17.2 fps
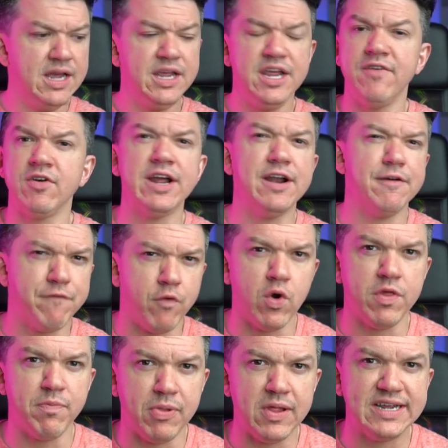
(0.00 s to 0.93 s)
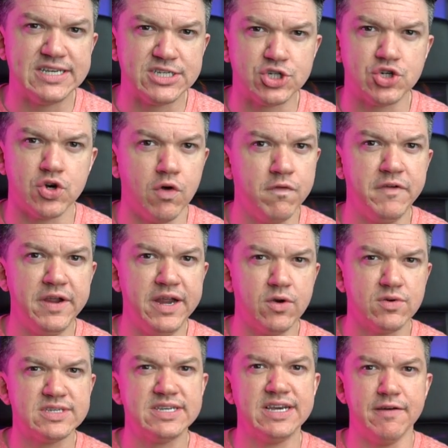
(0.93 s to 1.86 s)
you ever get a fourth place trophy
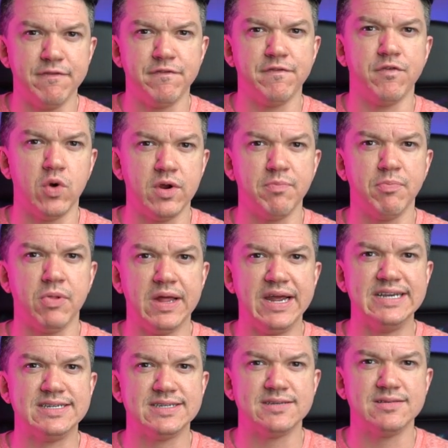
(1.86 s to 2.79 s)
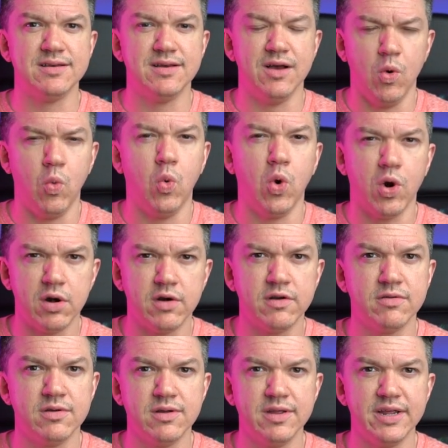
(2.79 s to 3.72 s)
or see a fourth place
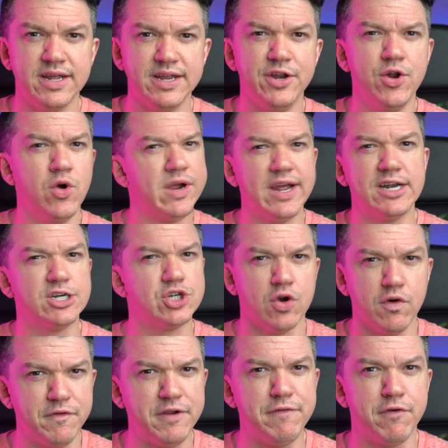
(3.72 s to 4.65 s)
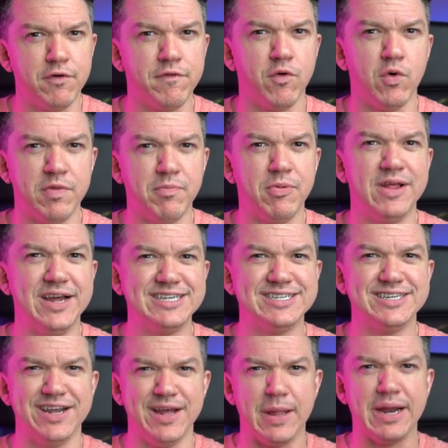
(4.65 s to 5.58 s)
award? You don't get a trophy for fourth
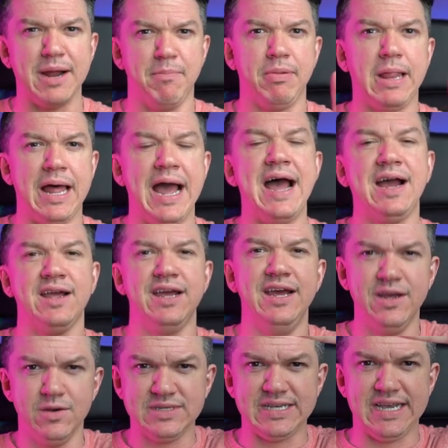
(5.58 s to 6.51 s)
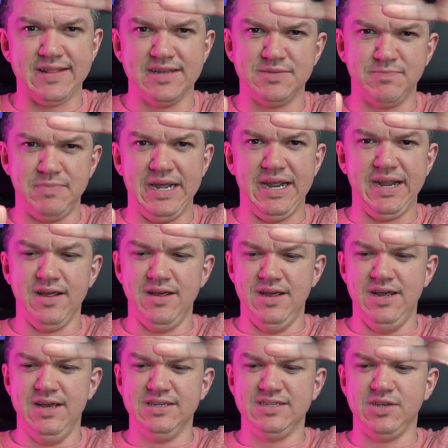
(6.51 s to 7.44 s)
place. You get like a plaque. It was like this big.
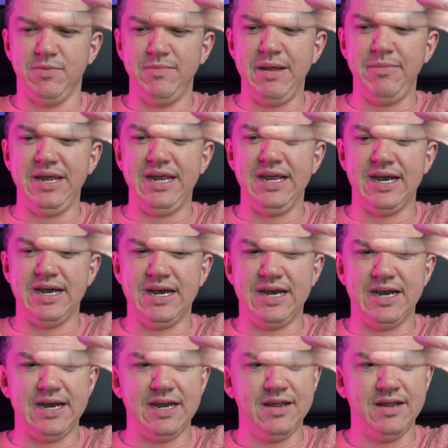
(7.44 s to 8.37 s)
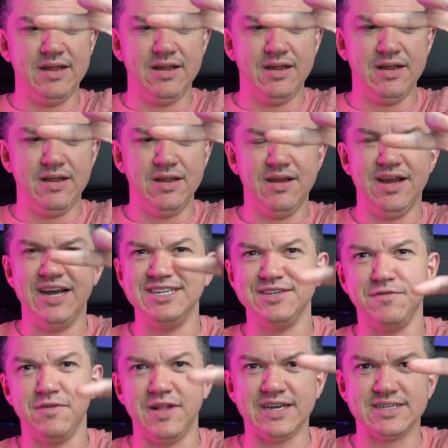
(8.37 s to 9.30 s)
So maybe, uh, I
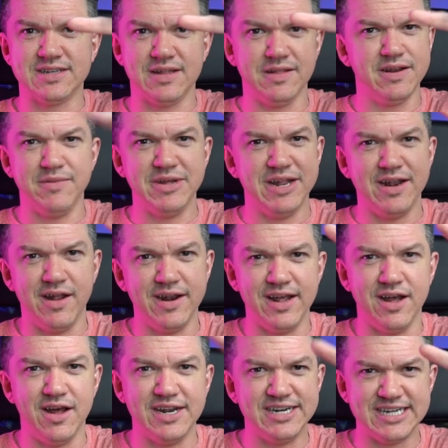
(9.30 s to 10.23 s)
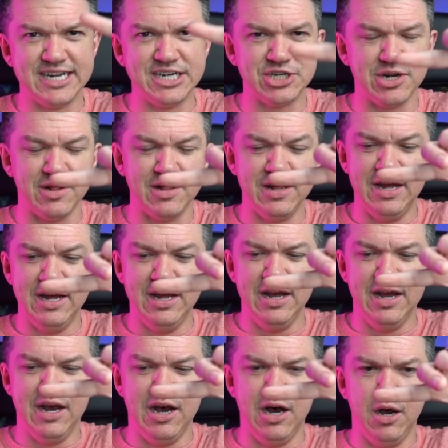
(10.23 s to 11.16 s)
just flexed a little bit, un unintentional.
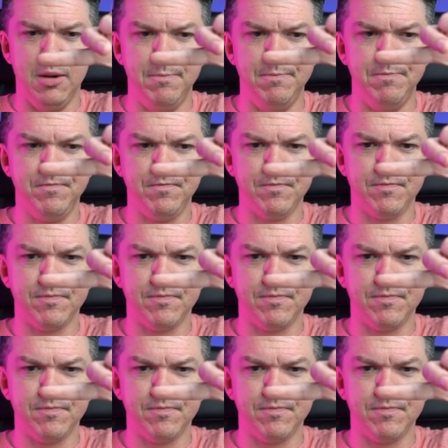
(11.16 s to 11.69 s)
Um,